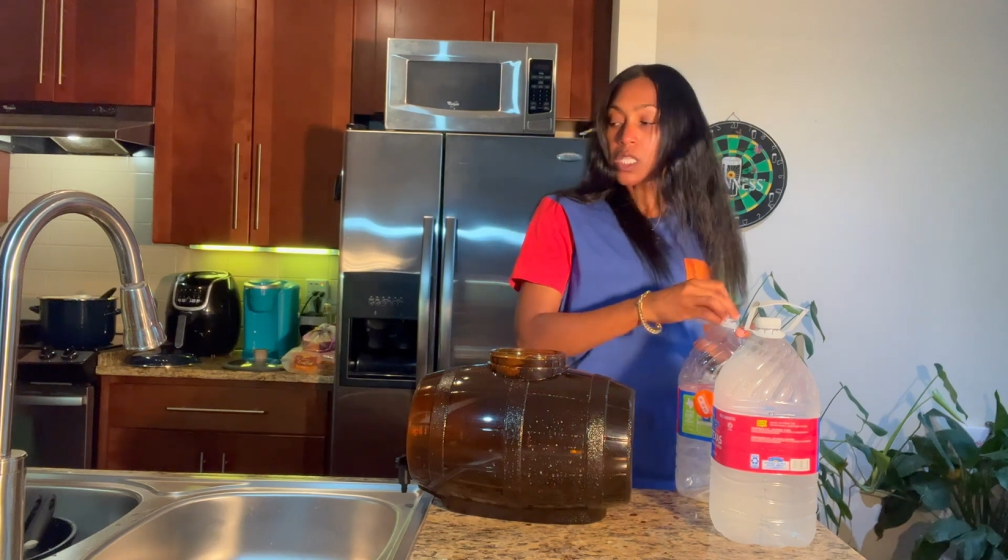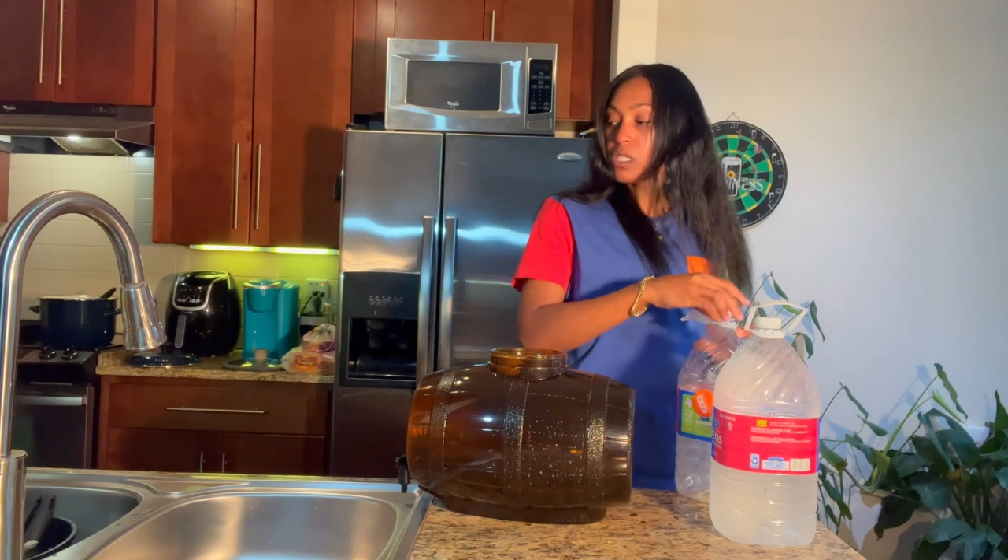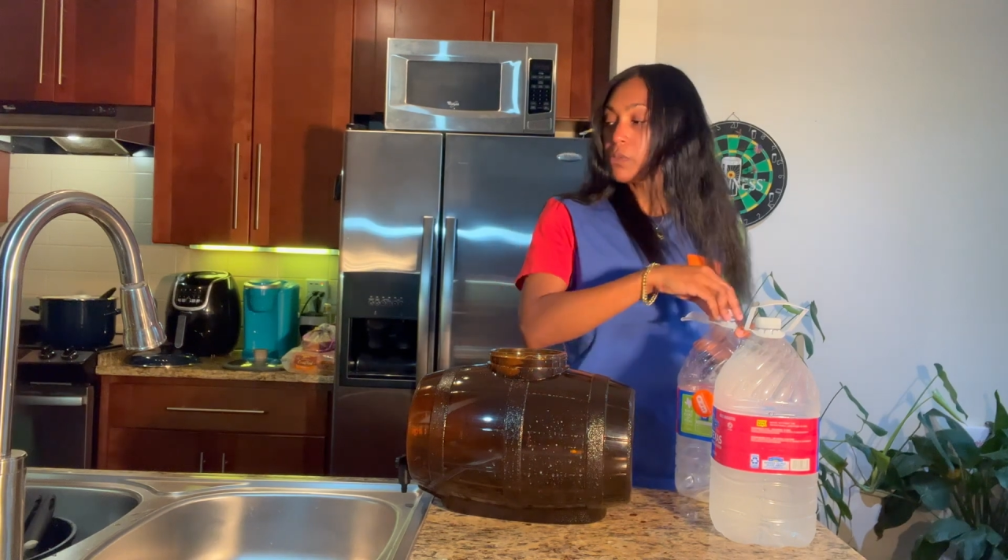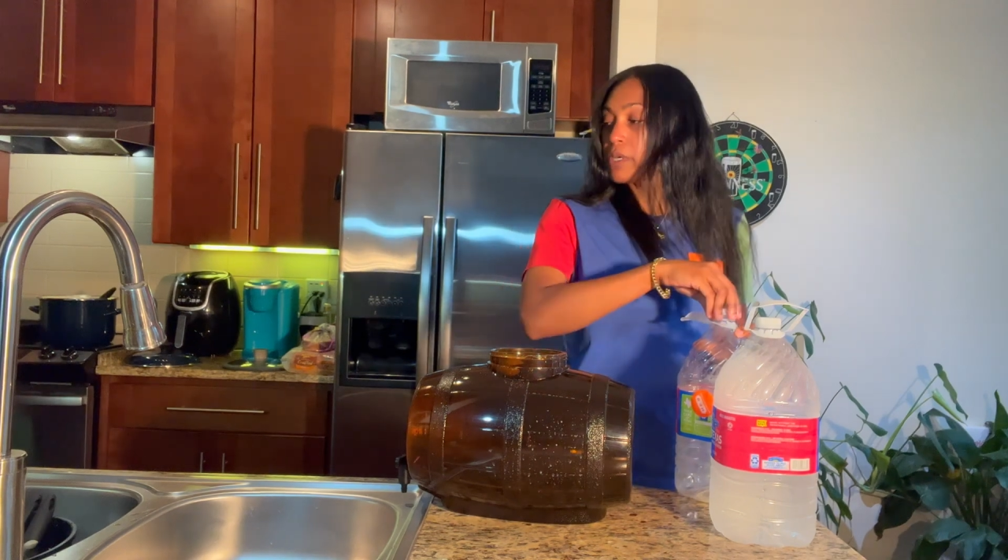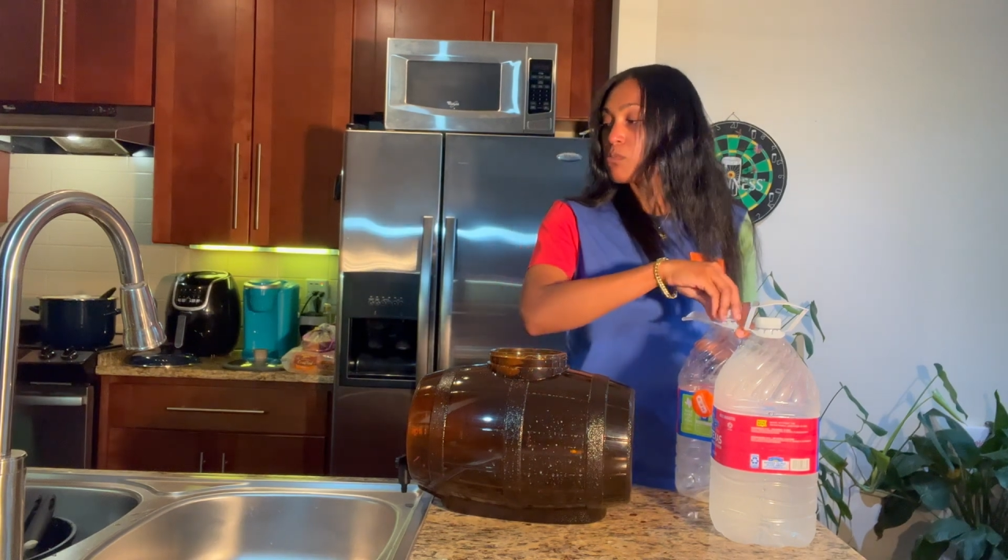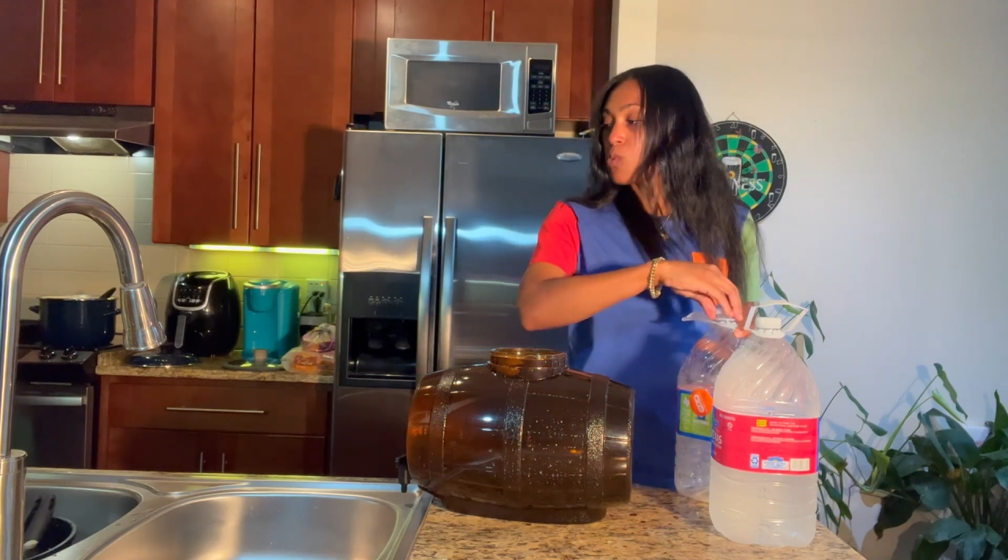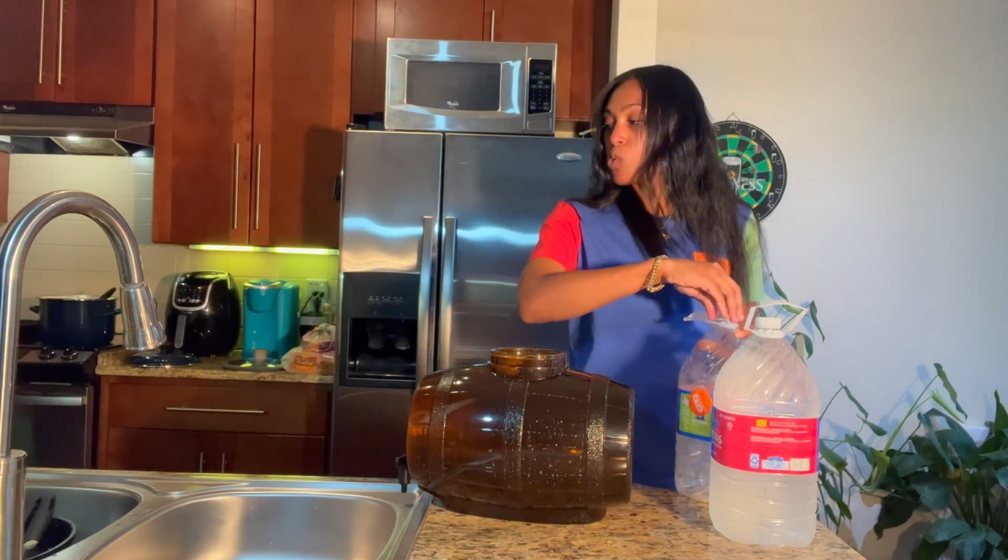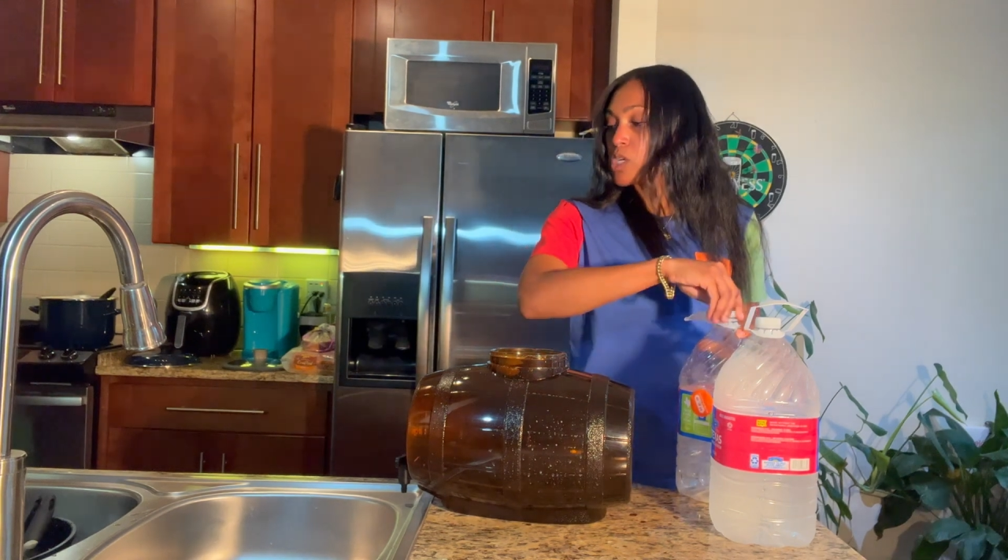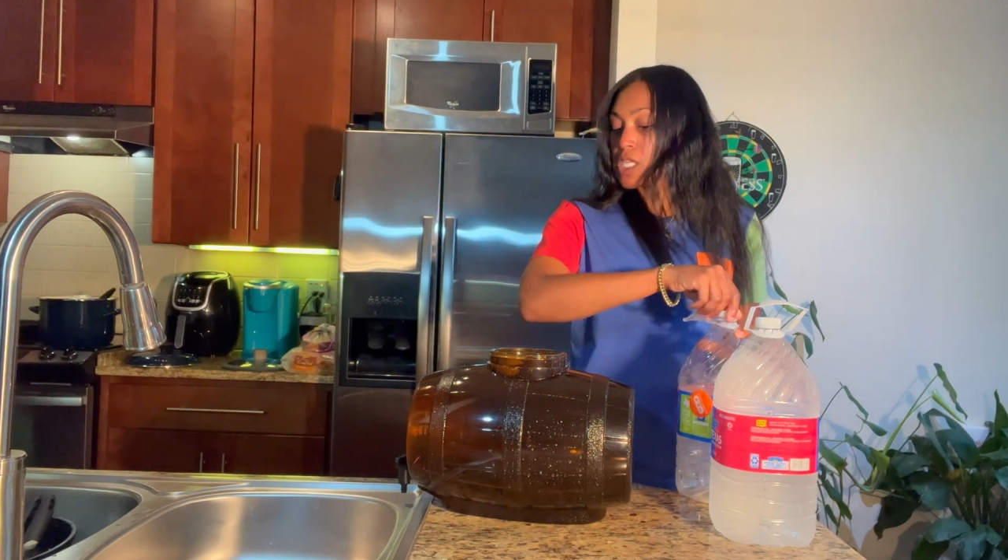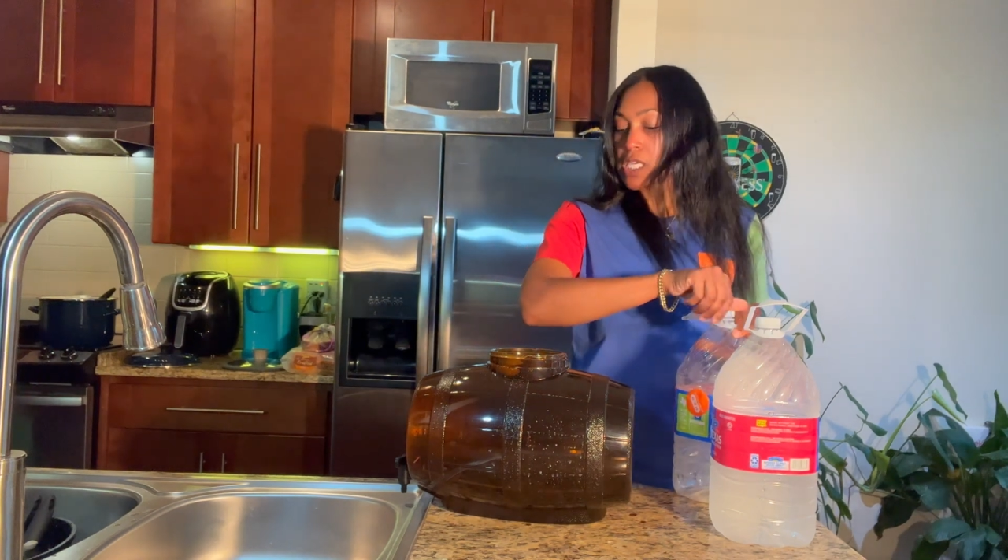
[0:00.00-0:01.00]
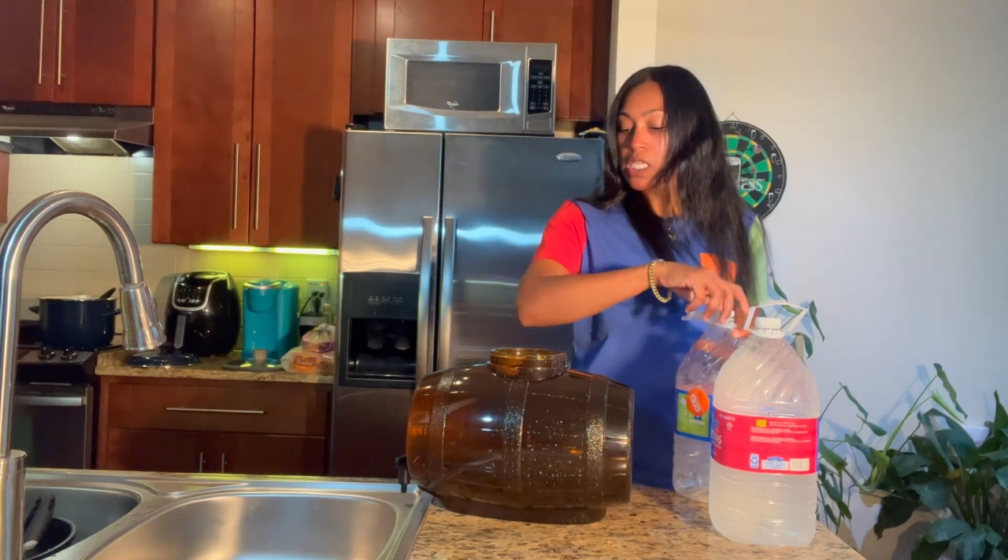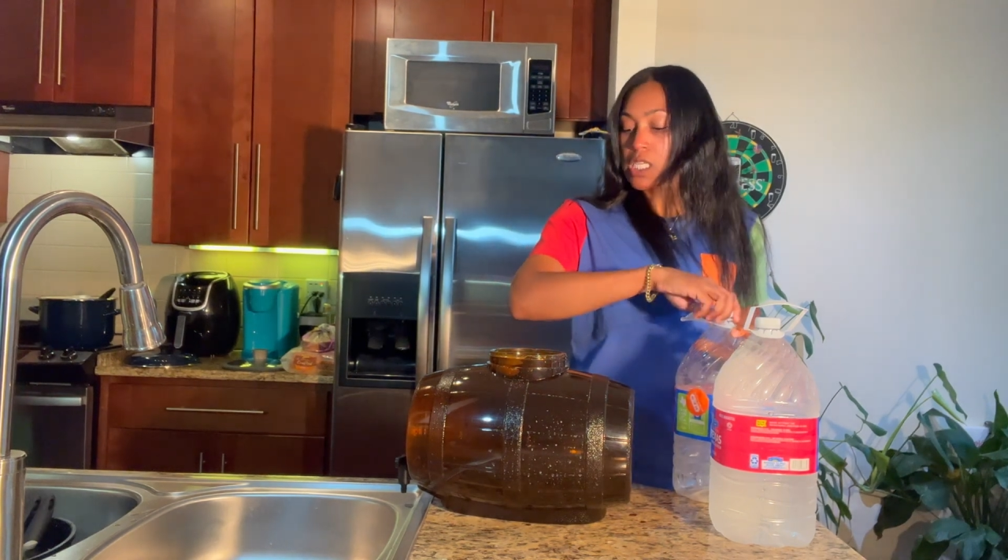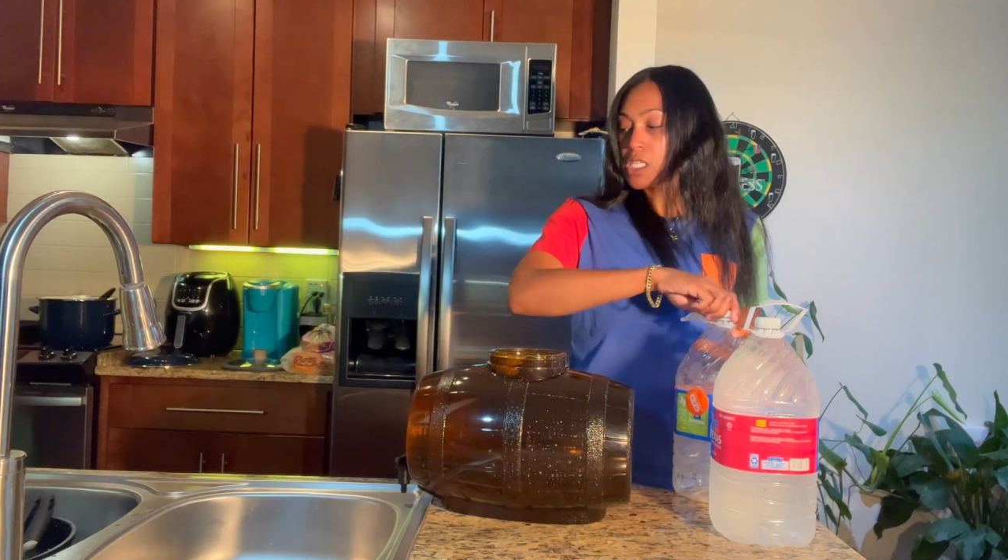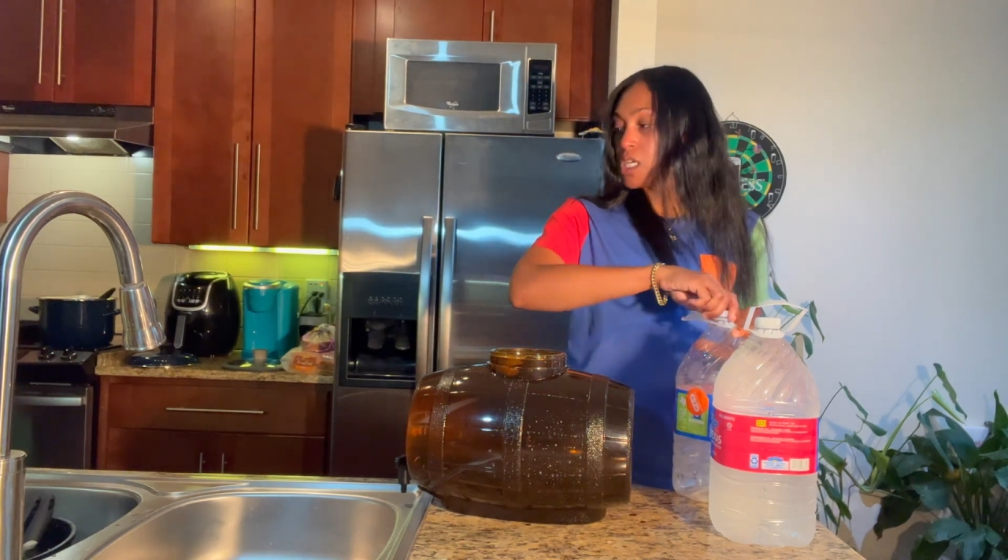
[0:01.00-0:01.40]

little bit more to get it